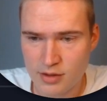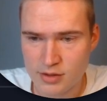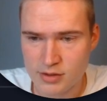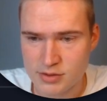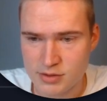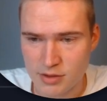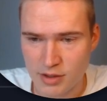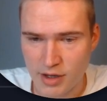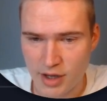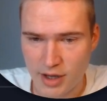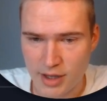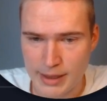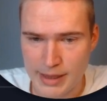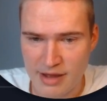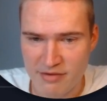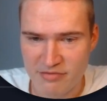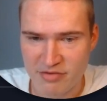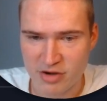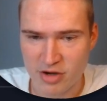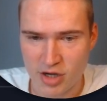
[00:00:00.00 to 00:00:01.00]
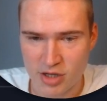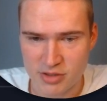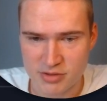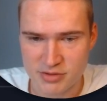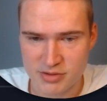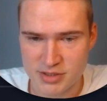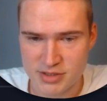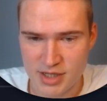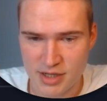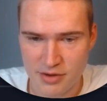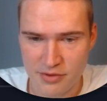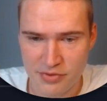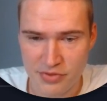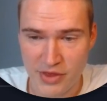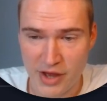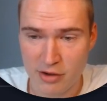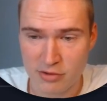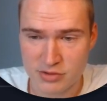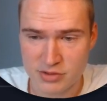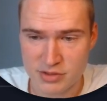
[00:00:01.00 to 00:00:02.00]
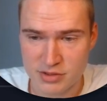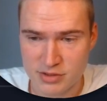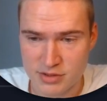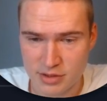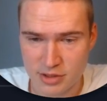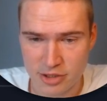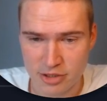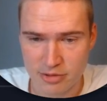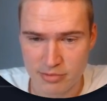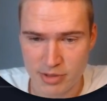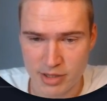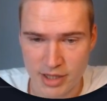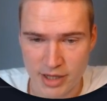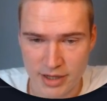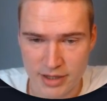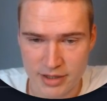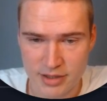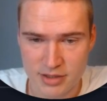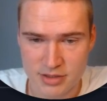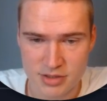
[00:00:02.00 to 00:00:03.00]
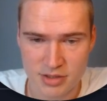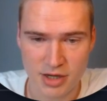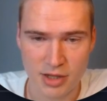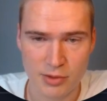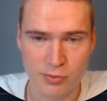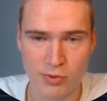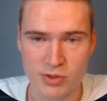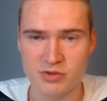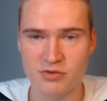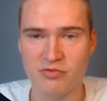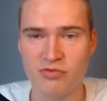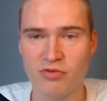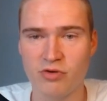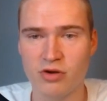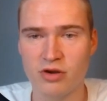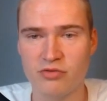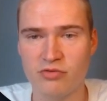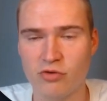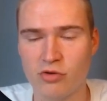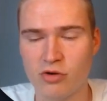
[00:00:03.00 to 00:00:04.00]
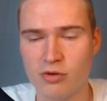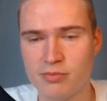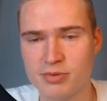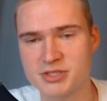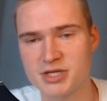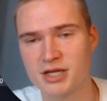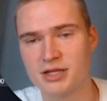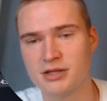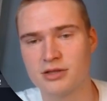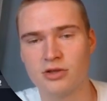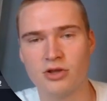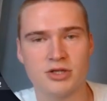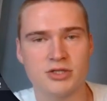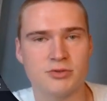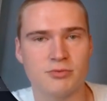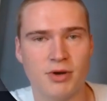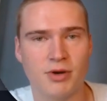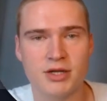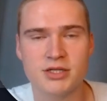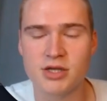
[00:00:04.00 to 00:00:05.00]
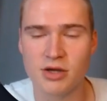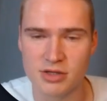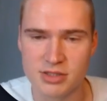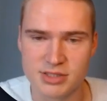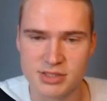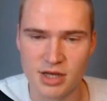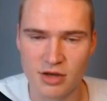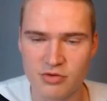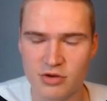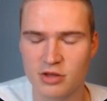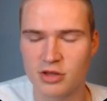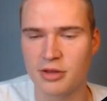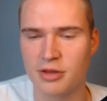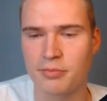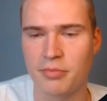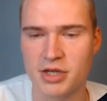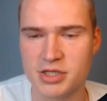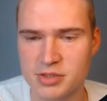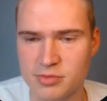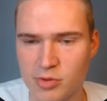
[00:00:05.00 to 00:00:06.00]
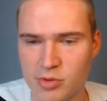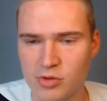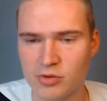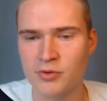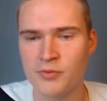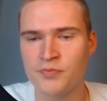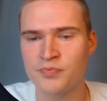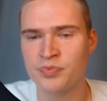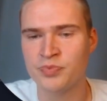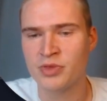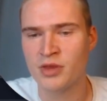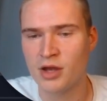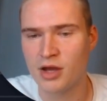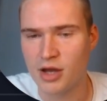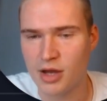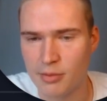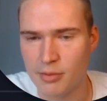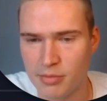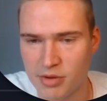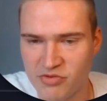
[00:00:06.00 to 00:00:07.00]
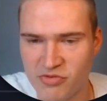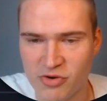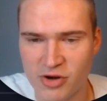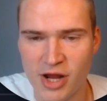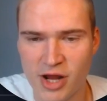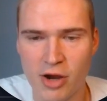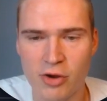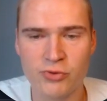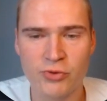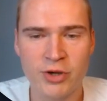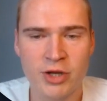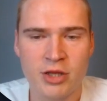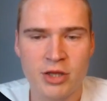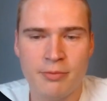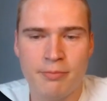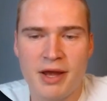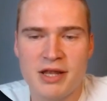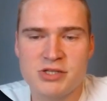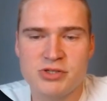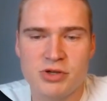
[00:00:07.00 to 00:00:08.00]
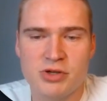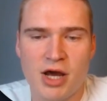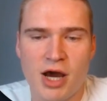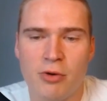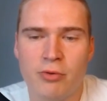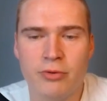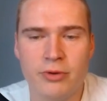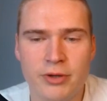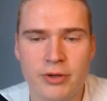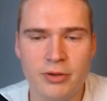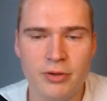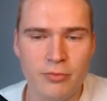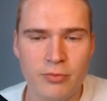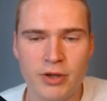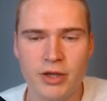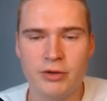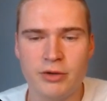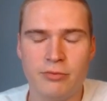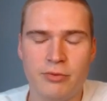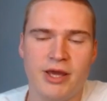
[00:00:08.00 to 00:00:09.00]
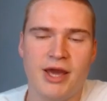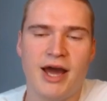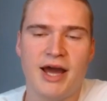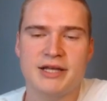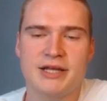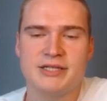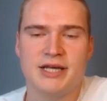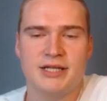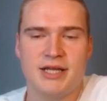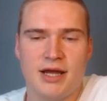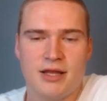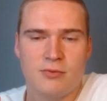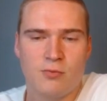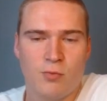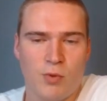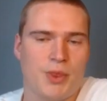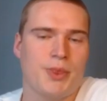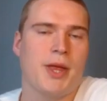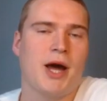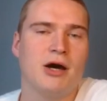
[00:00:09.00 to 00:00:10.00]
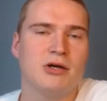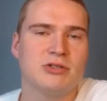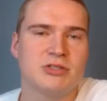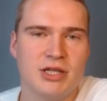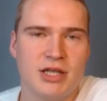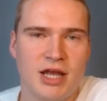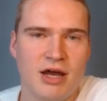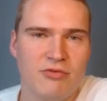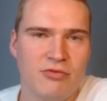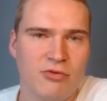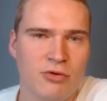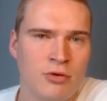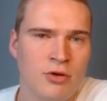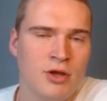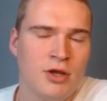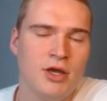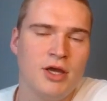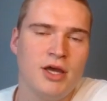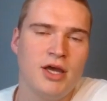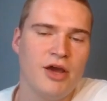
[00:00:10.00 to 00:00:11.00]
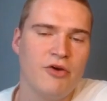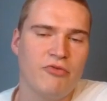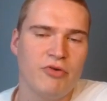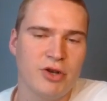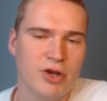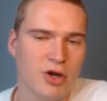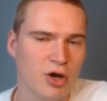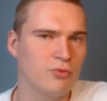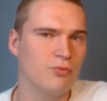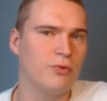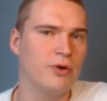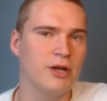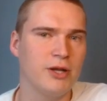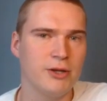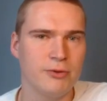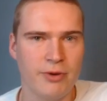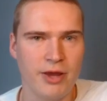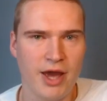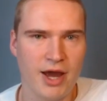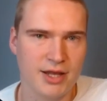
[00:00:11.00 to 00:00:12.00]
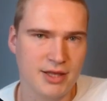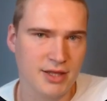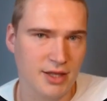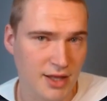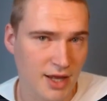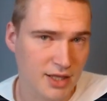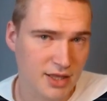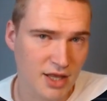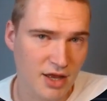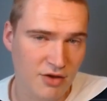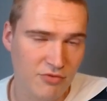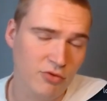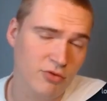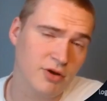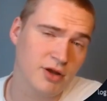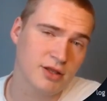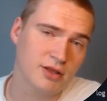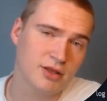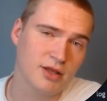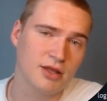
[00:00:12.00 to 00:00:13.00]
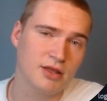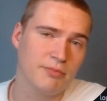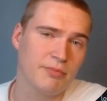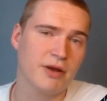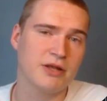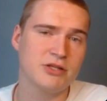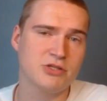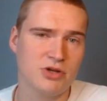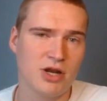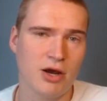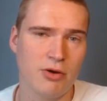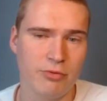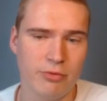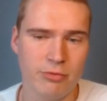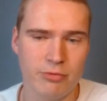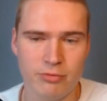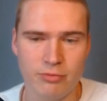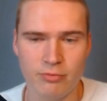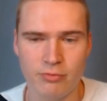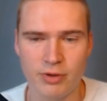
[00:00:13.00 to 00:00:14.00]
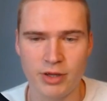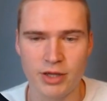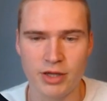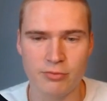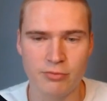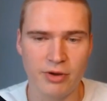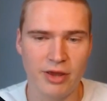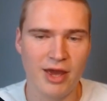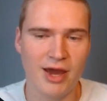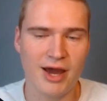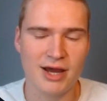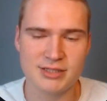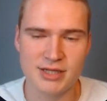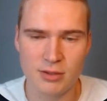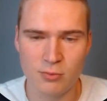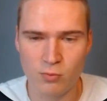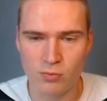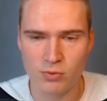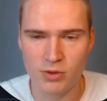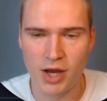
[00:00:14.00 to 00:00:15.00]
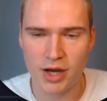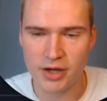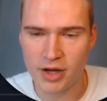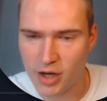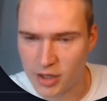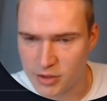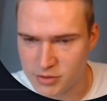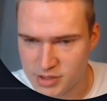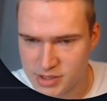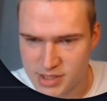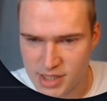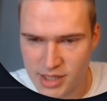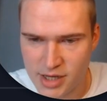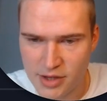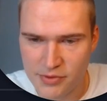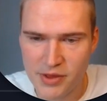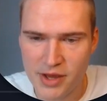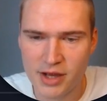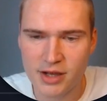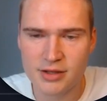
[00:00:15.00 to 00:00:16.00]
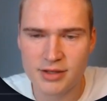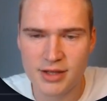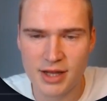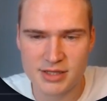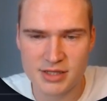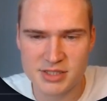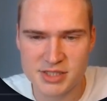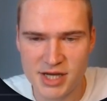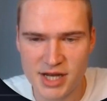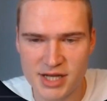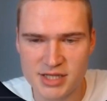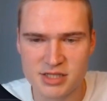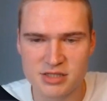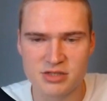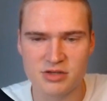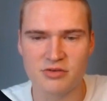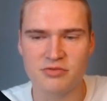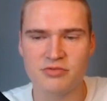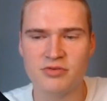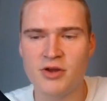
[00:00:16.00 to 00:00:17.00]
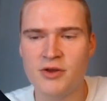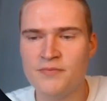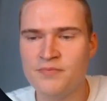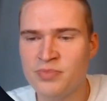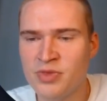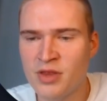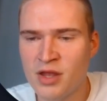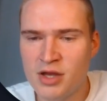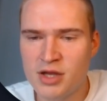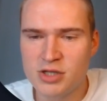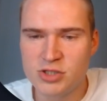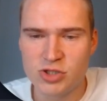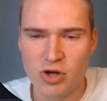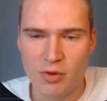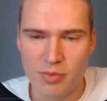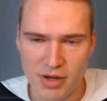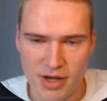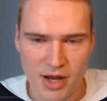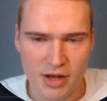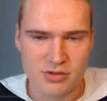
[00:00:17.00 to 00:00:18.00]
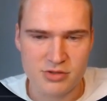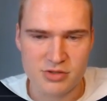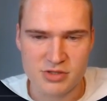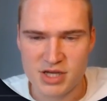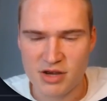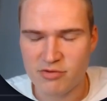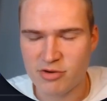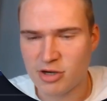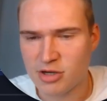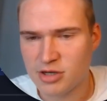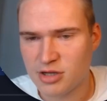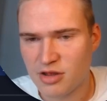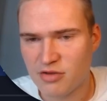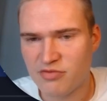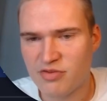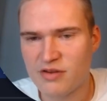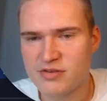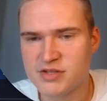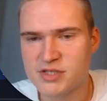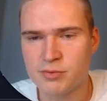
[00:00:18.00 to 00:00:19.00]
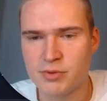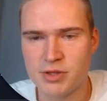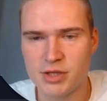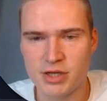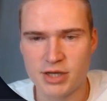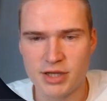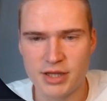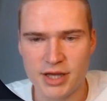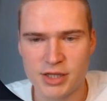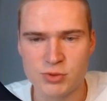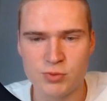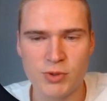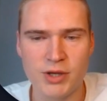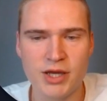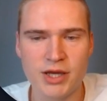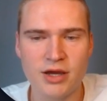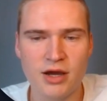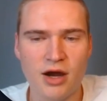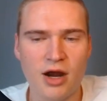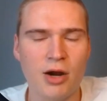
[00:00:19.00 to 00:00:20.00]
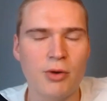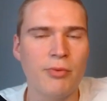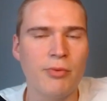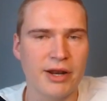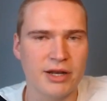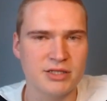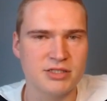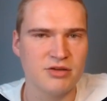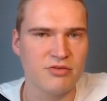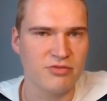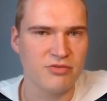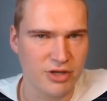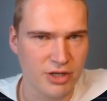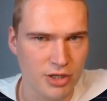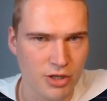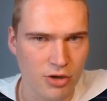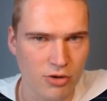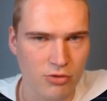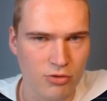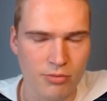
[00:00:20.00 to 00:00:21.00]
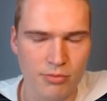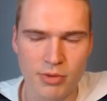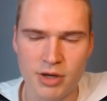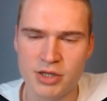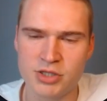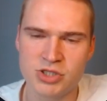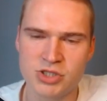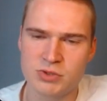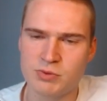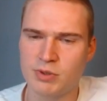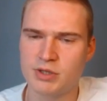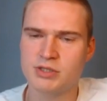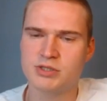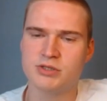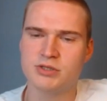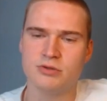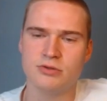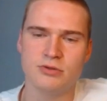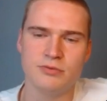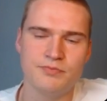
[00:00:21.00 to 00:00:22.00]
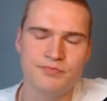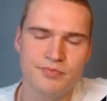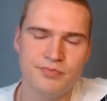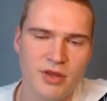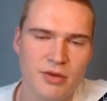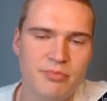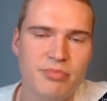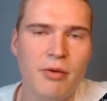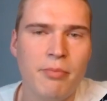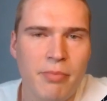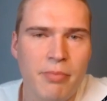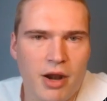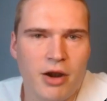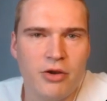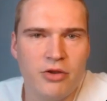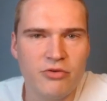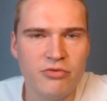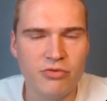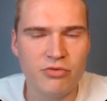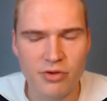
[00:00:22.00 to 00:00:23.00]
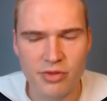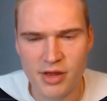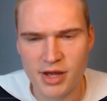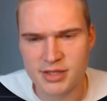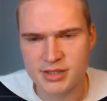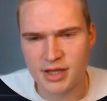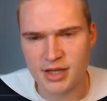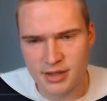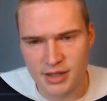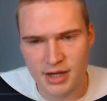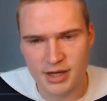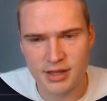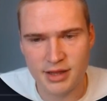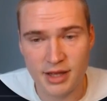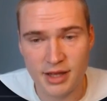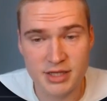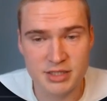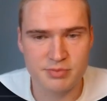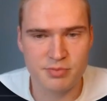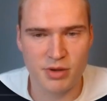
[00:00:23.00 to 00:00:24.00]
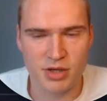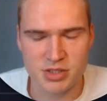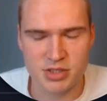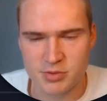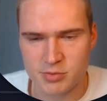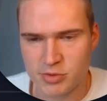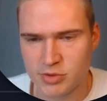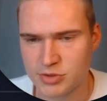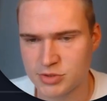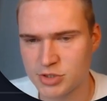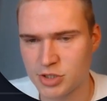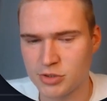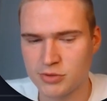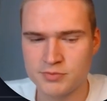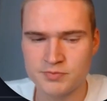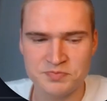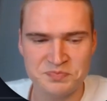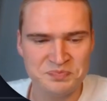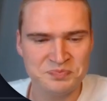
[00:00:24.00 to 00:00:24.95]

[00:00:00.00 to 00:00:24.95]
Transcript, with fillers: to like 1100 and 1000 a little bit later so that was a 44% loss right so it's definitely possible um, but for now it really depends on how we, we react at that 1000 level if we don't really react at that level it, it depends on how we, we react at 900 and I think that the chances of dropping down to 750 within the next week are relatively low. But I just wanted to prepare you for that, that, that it is possible. So